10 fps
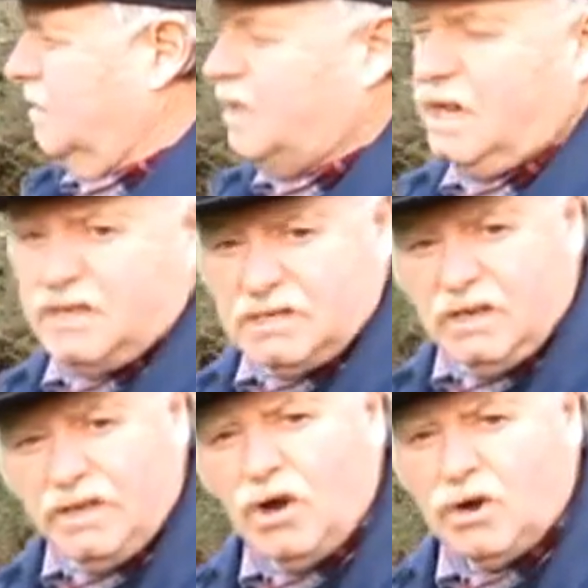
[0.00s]

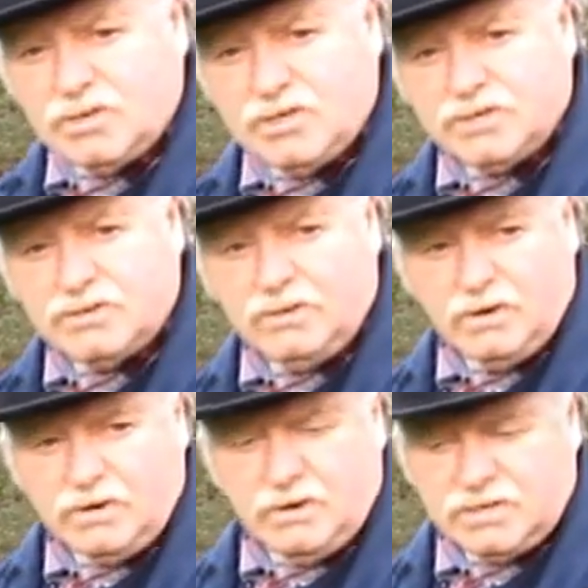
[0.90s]
Occasionally the horses go
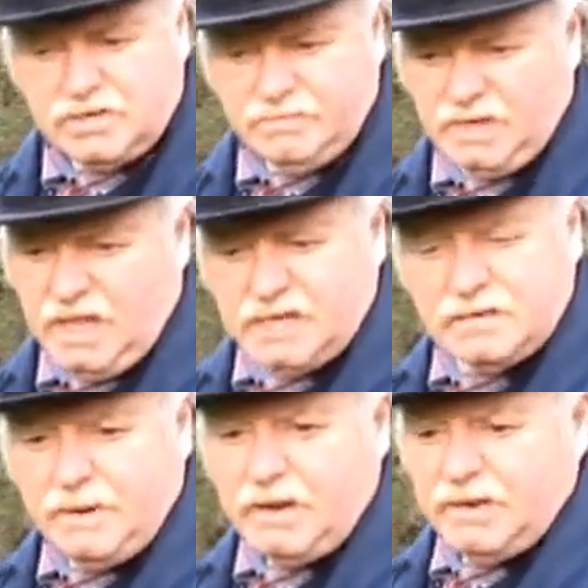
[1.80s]
across it, but that's
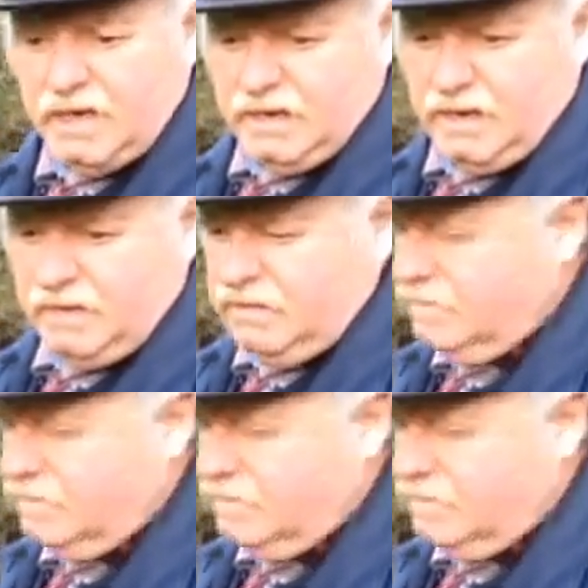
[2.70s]
about it now.